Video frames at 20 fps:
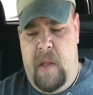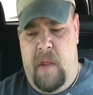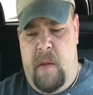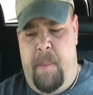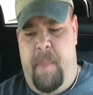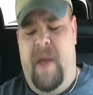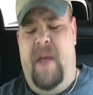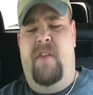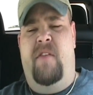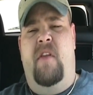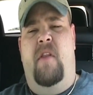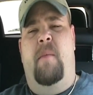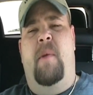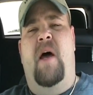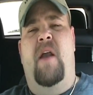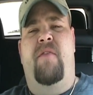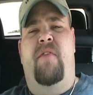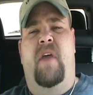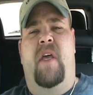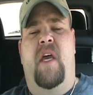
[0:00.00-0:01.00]
The base of the
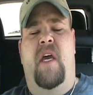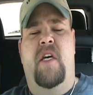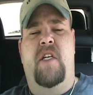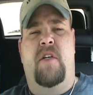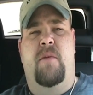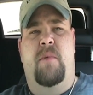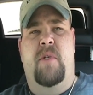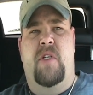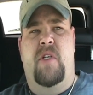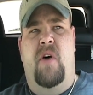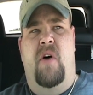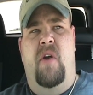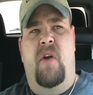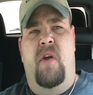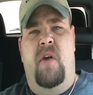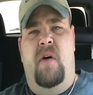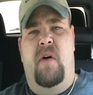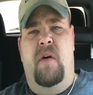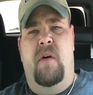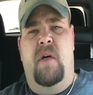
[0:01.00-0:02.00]
modification was done
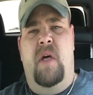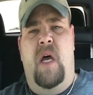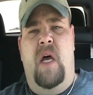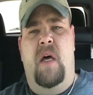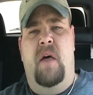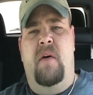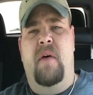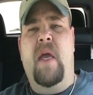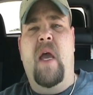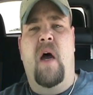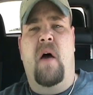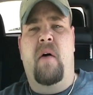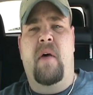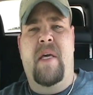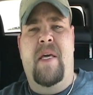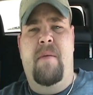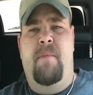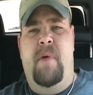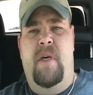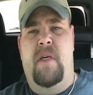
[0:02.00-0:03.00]
on a Leon
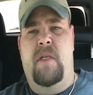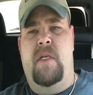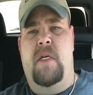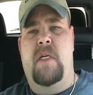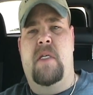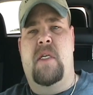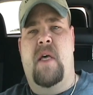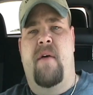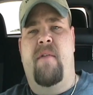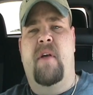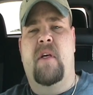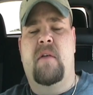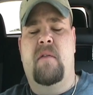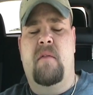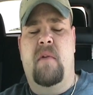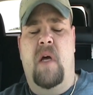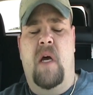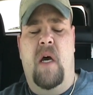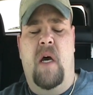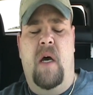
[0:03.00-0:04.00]
Lee PC7
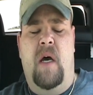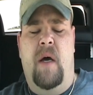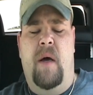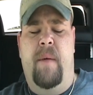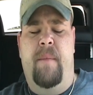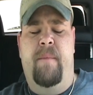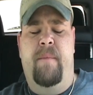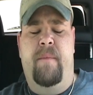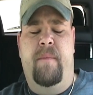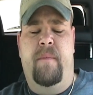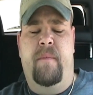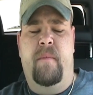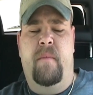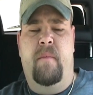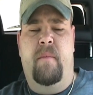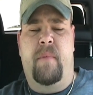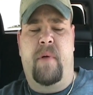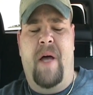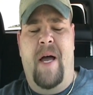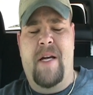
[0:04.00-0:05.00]

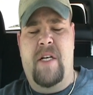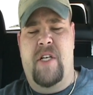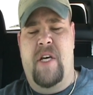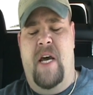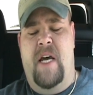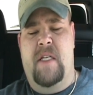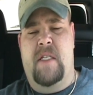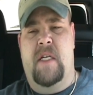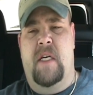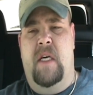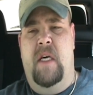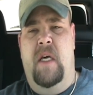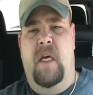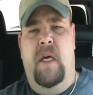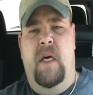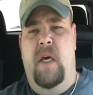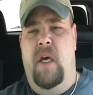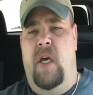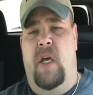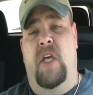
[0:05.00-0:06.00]
black chassis.
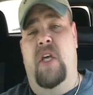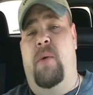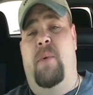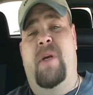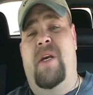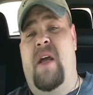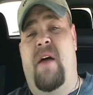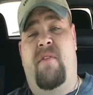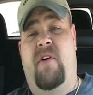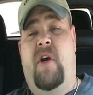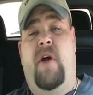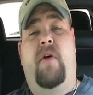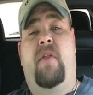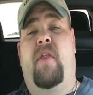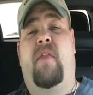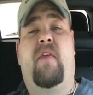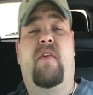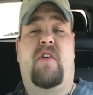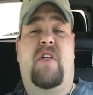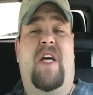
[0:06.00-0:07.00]
You would never know
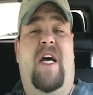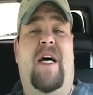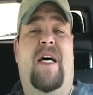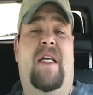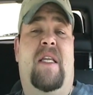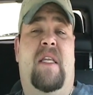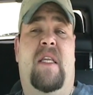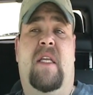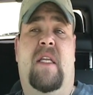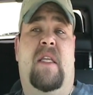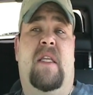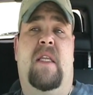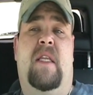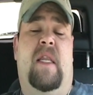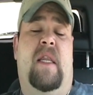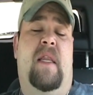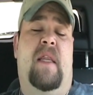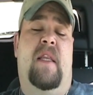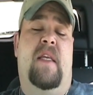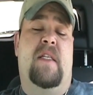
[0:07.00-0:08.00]
that
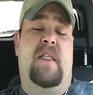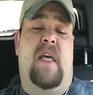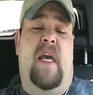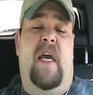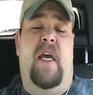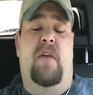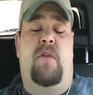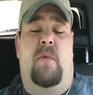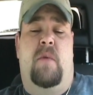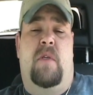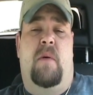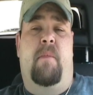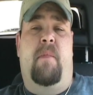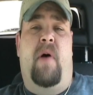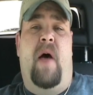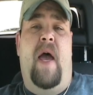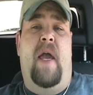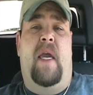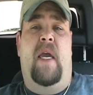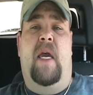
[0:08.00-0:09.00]
this case was a
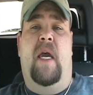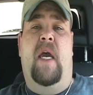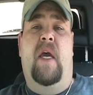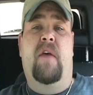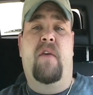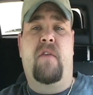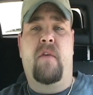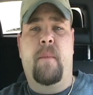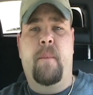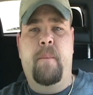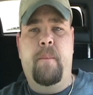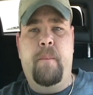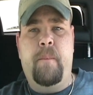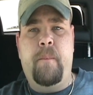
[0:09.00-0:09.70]
black case.